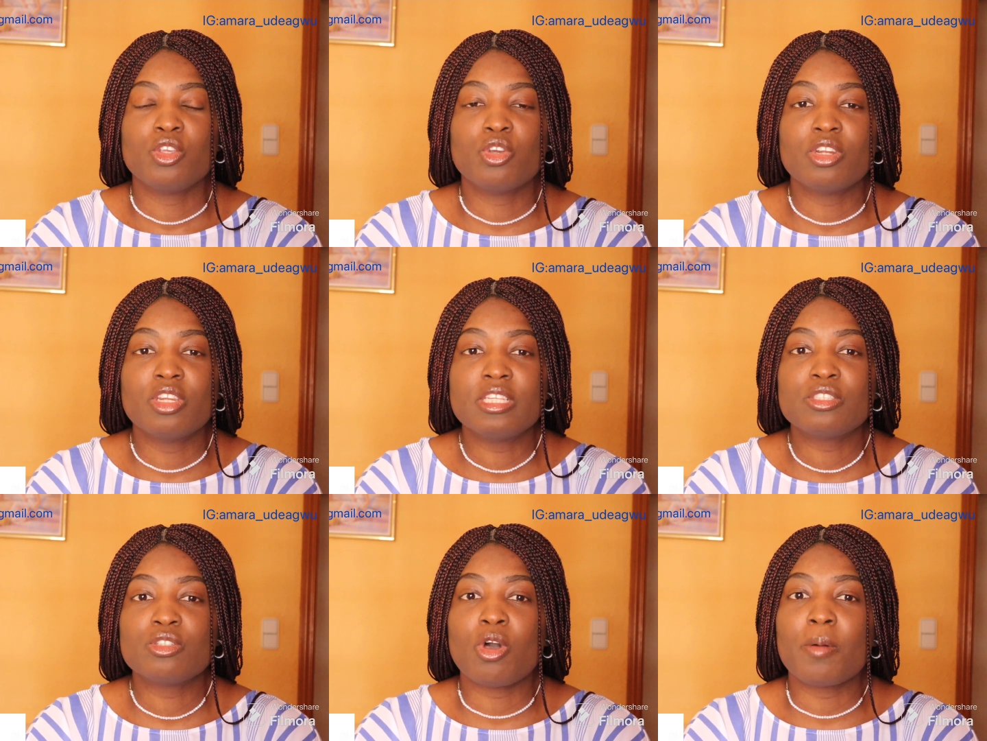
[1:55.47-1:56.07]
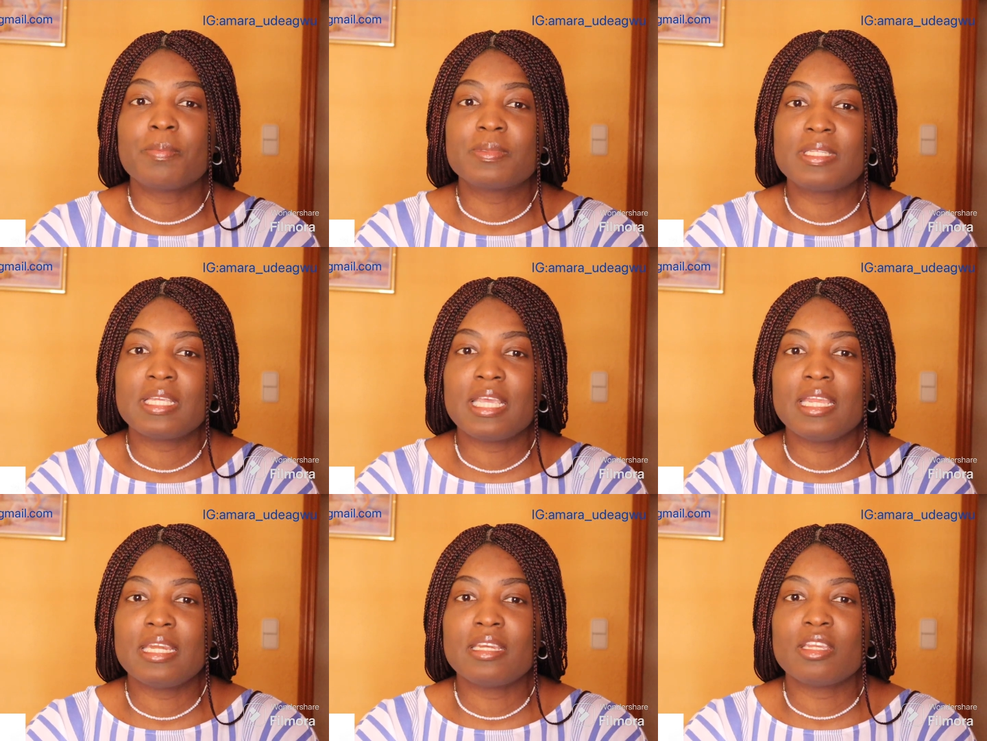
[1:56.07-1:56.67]
You'll need to
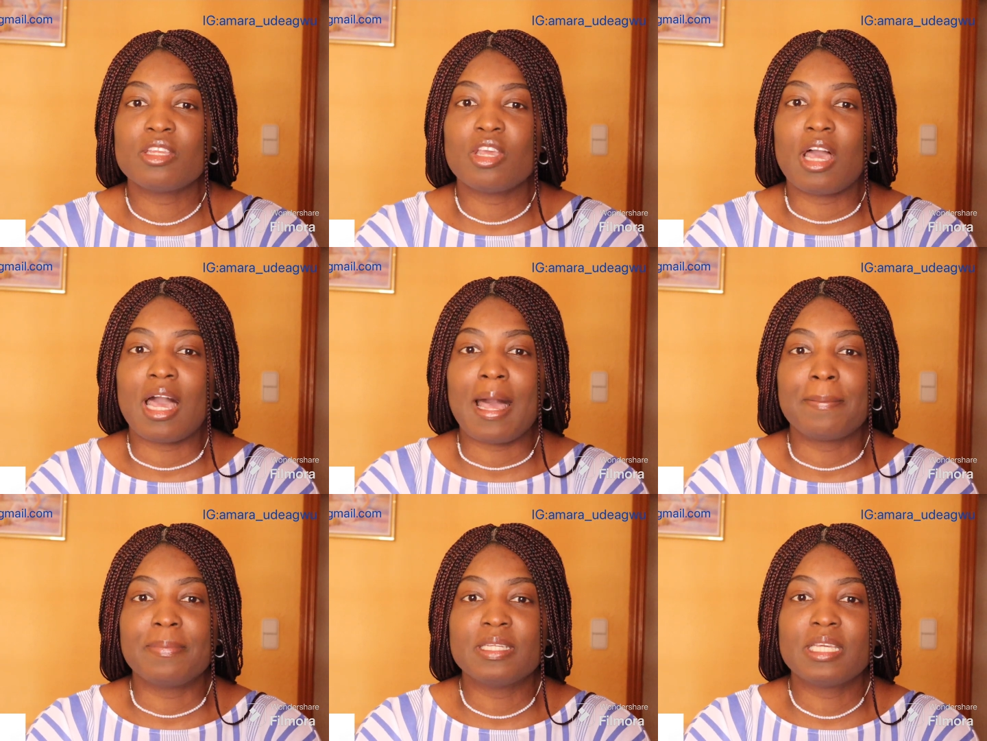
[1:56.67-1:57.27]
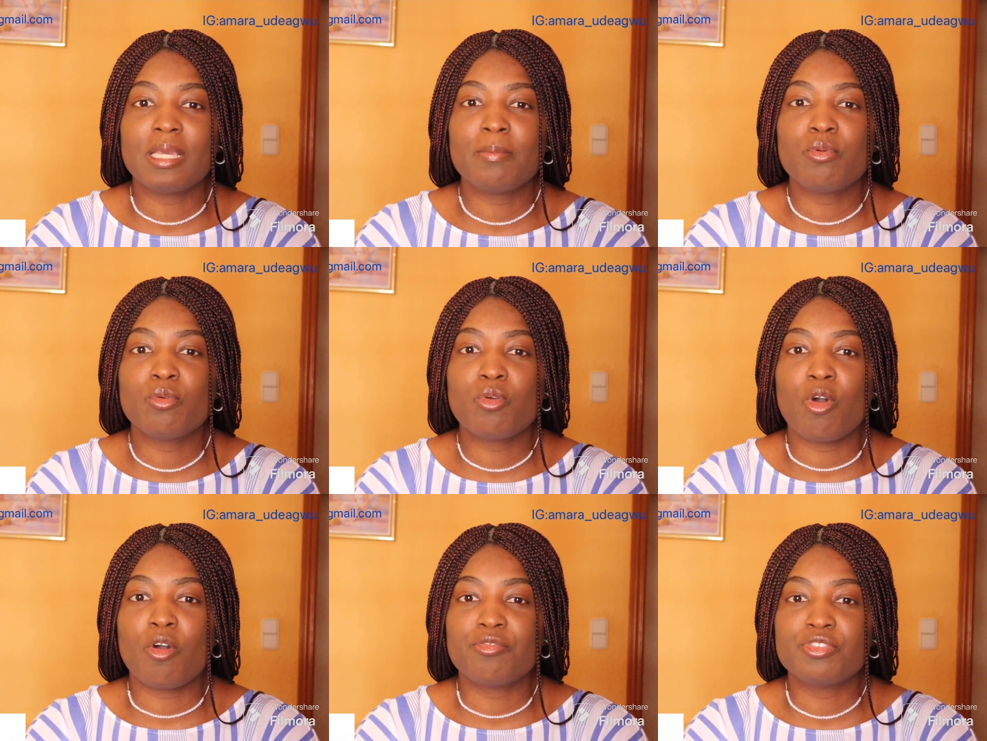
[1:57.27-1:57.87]
obtain
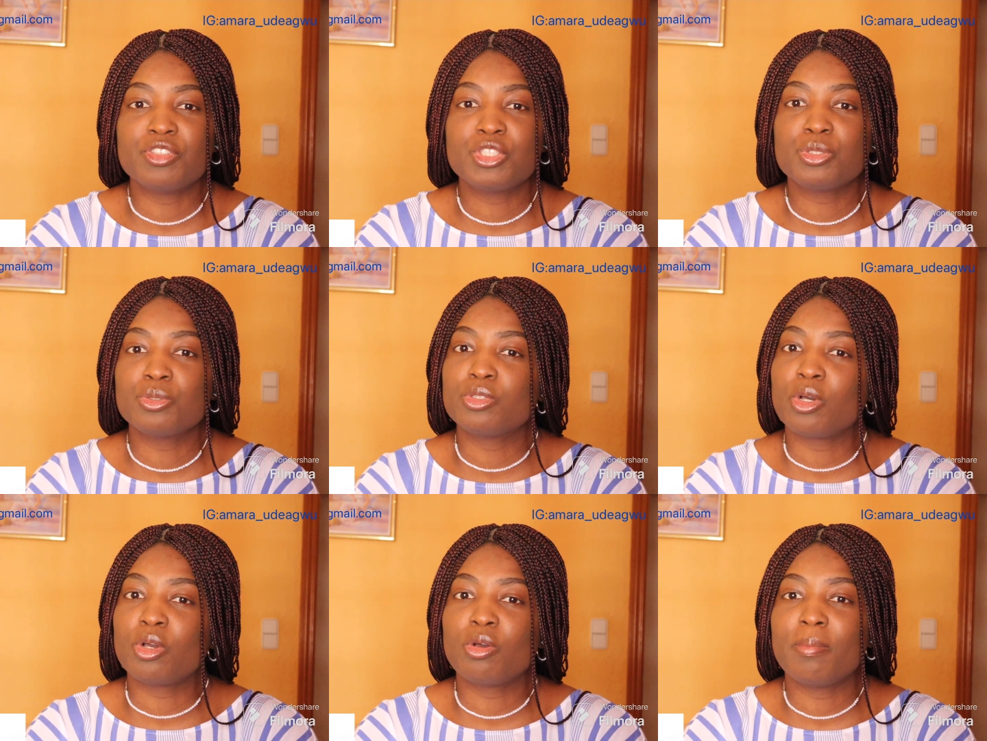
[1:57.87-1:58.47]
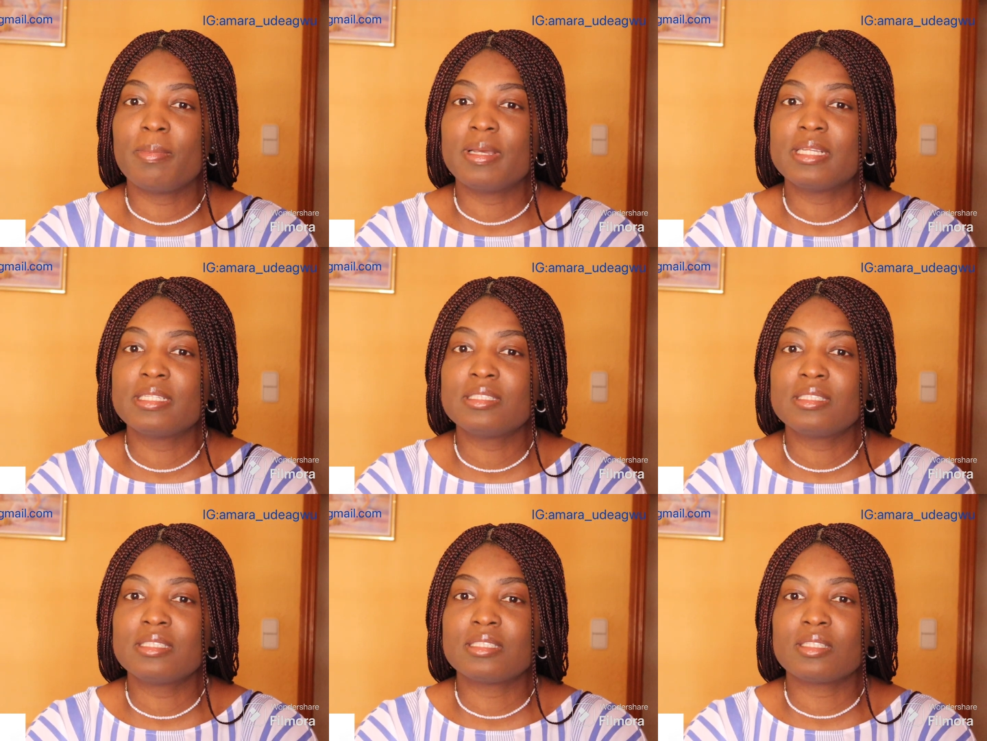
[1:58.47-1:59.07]
applicable official
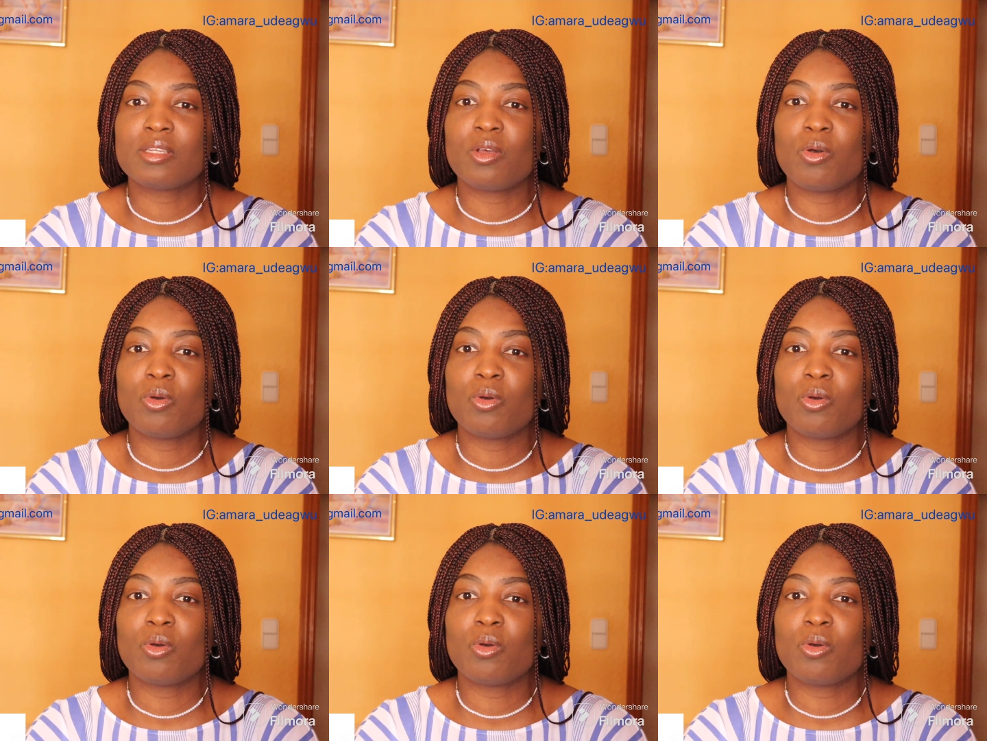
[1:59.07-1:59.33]
documents,